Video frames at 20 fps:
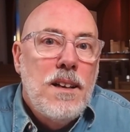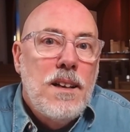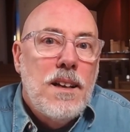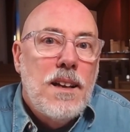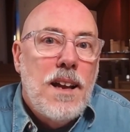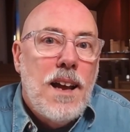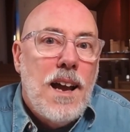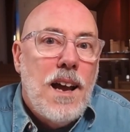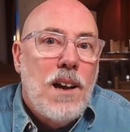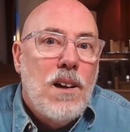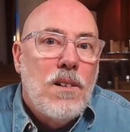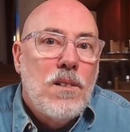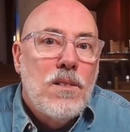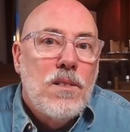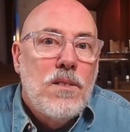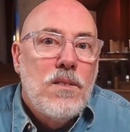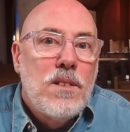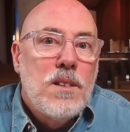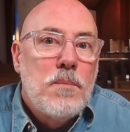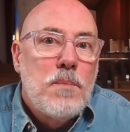and
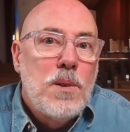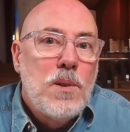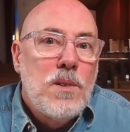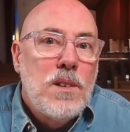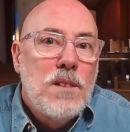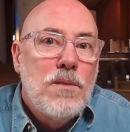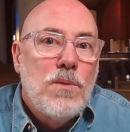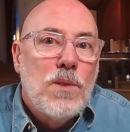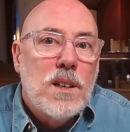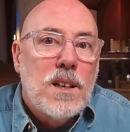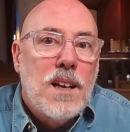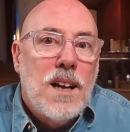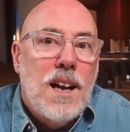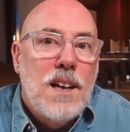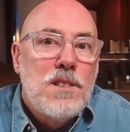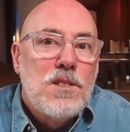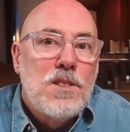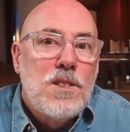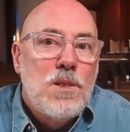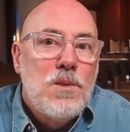how the beauty of what
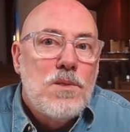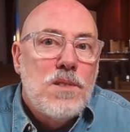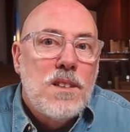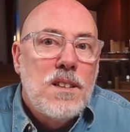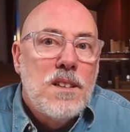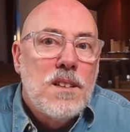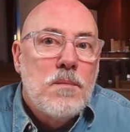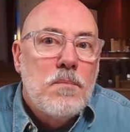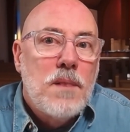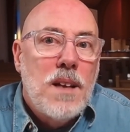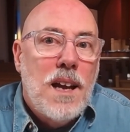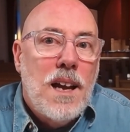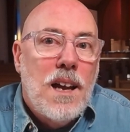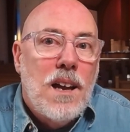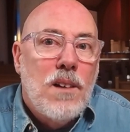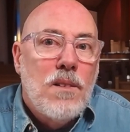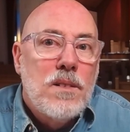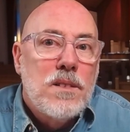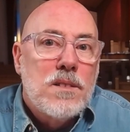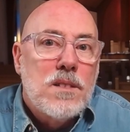God's using him
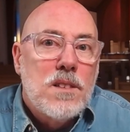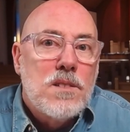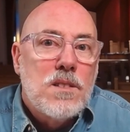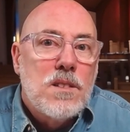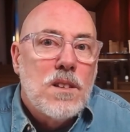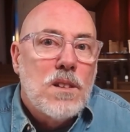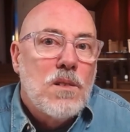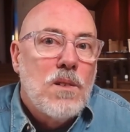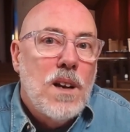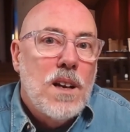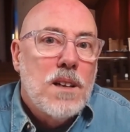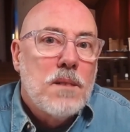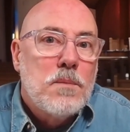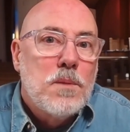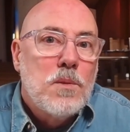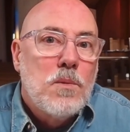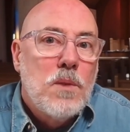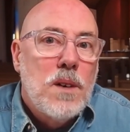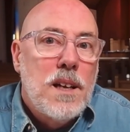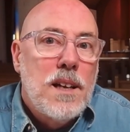now in such an
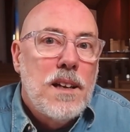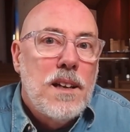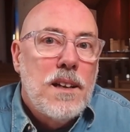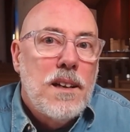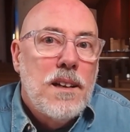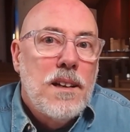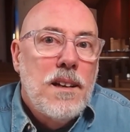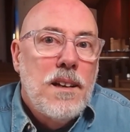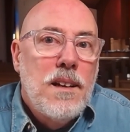incredible way.